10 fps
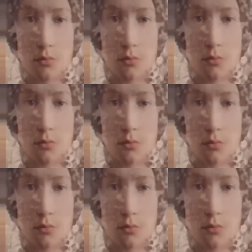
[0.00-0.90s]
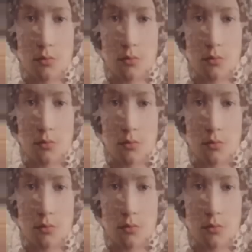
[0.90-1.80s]

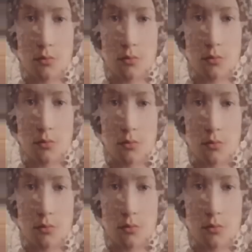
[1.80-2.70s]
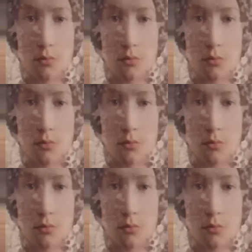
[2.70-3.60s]

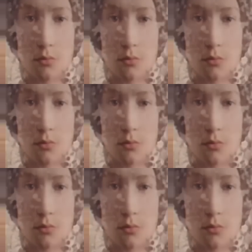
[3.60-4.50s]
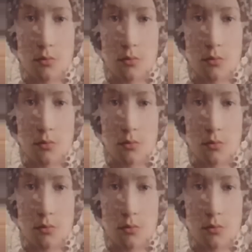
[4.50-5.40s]

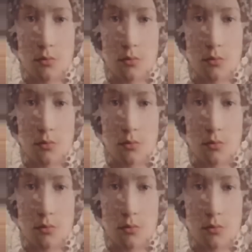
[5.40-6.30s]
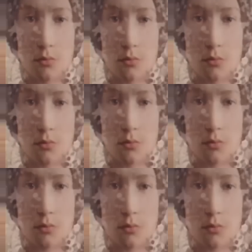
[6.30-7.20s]

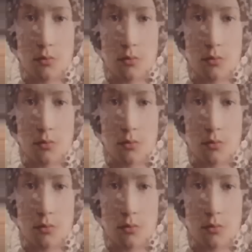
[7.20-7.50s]
No words are spoken by the person on screen.